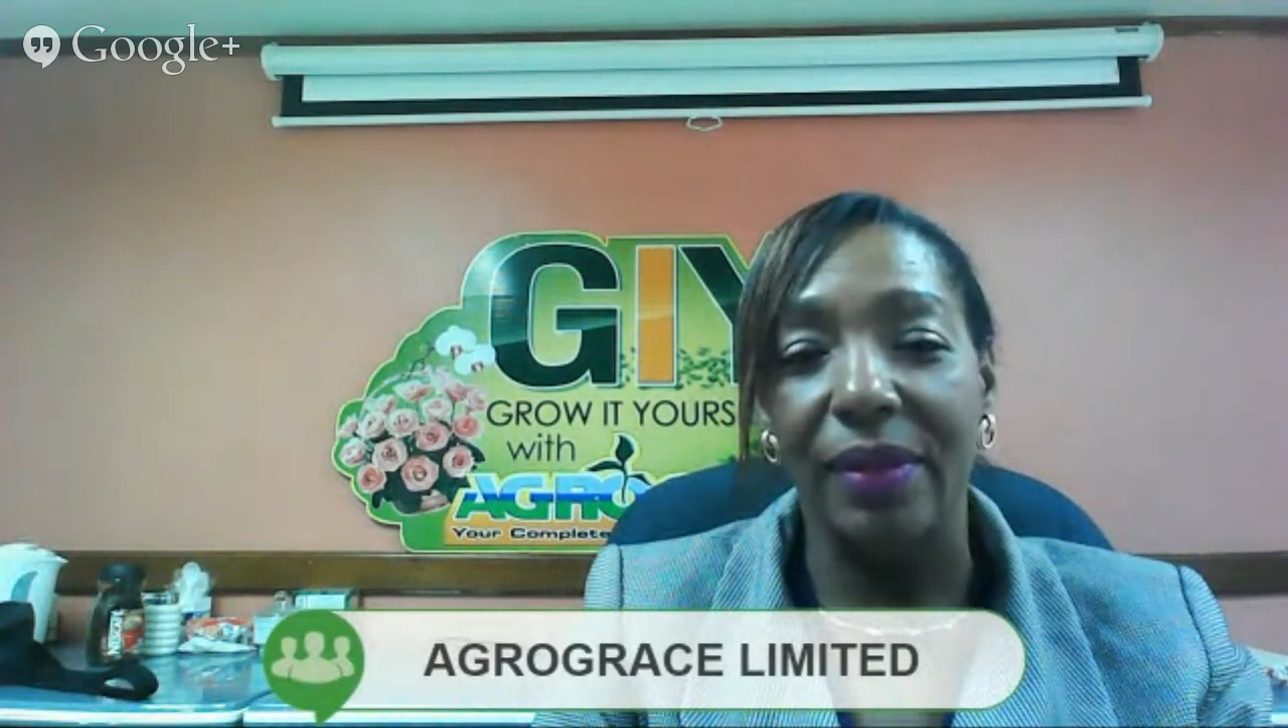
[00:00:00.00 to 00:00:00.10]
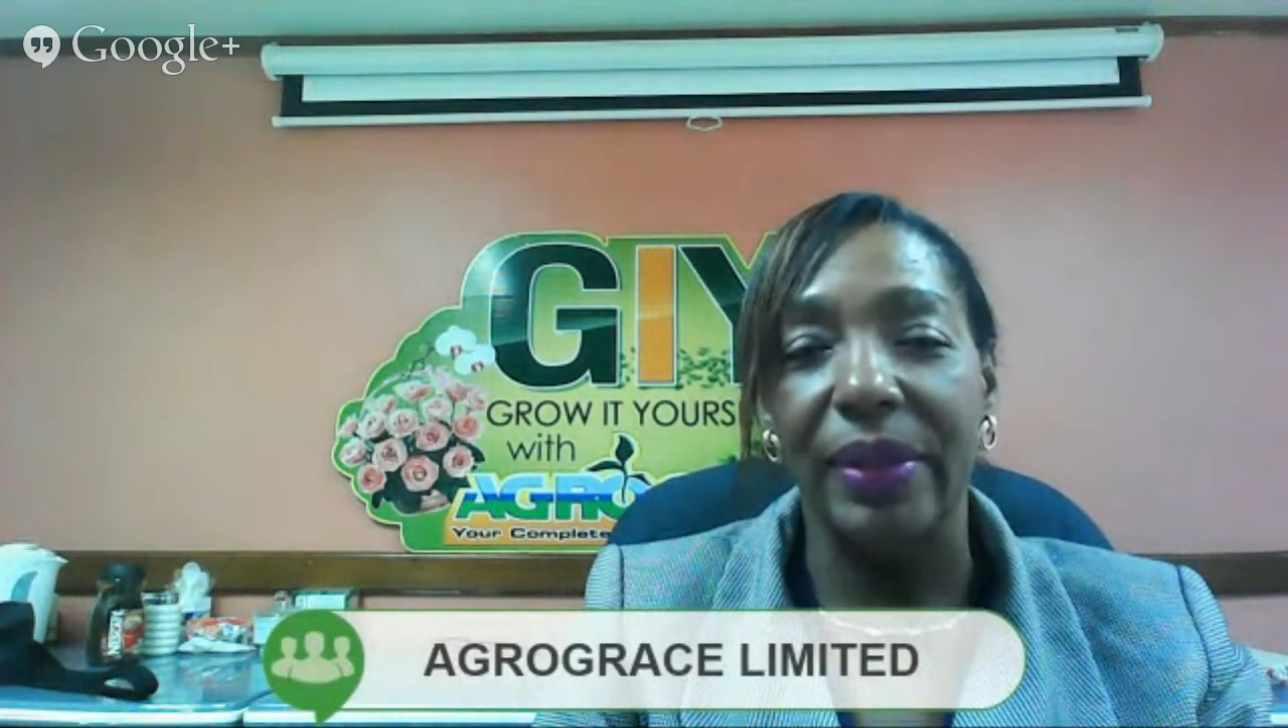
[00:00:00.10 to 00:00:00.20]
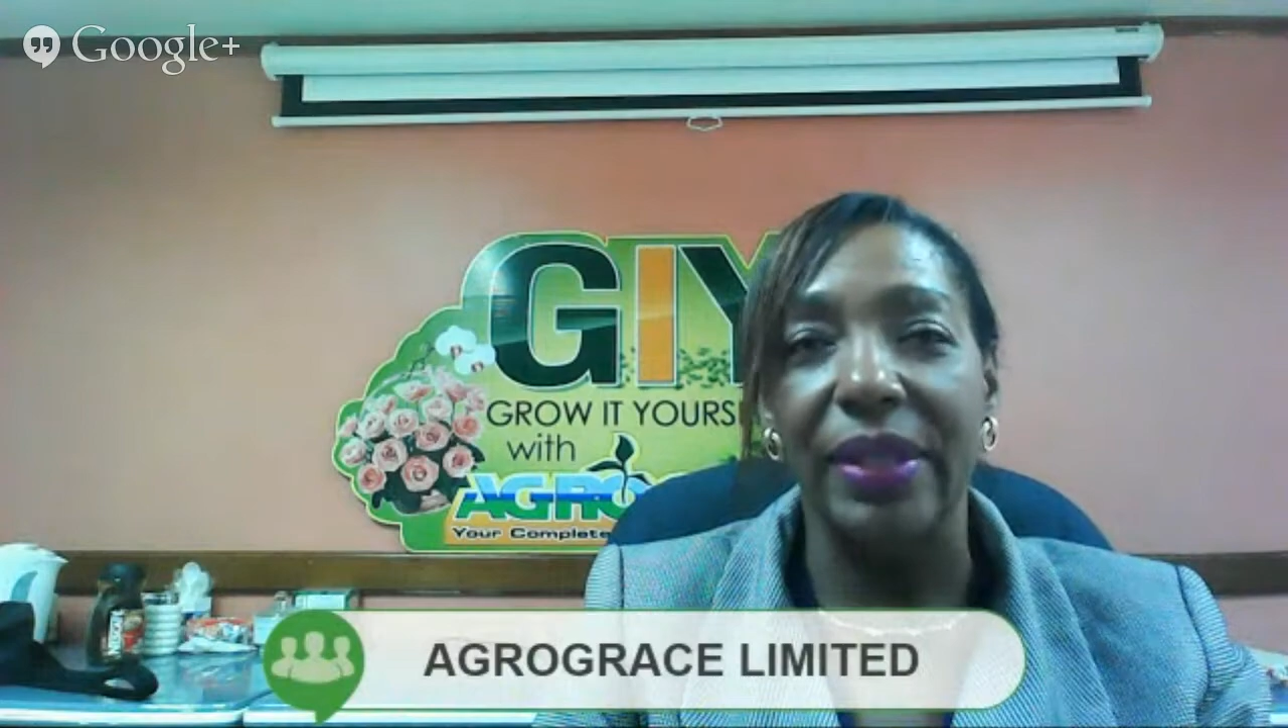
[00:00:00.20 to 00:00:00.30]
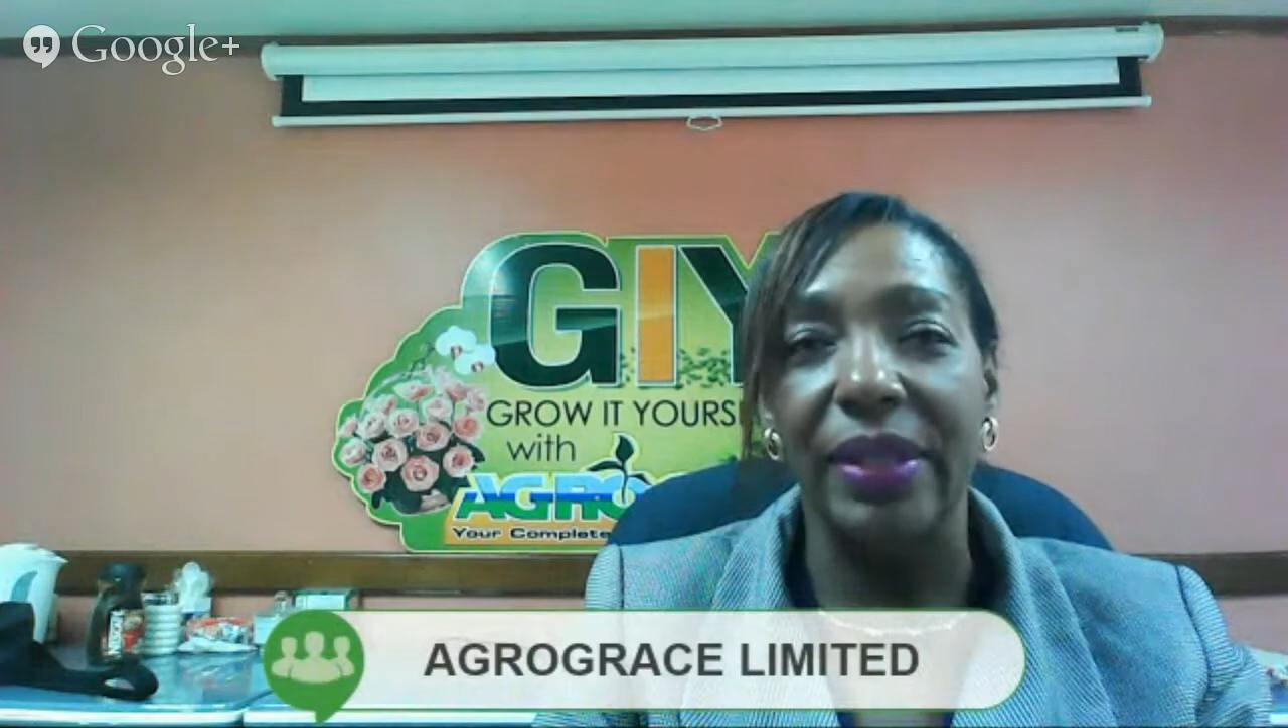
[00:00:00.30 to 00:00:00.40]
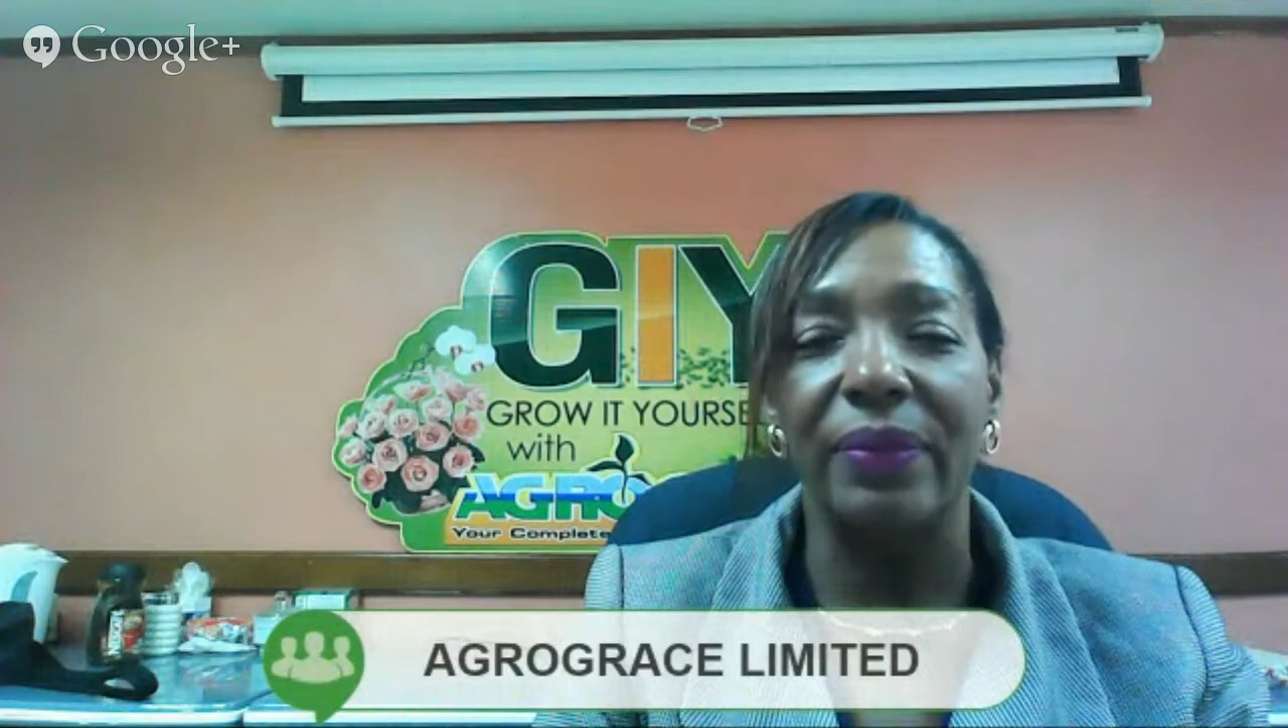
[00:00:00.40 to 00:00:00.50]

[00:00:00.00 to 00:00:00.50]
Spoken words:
to be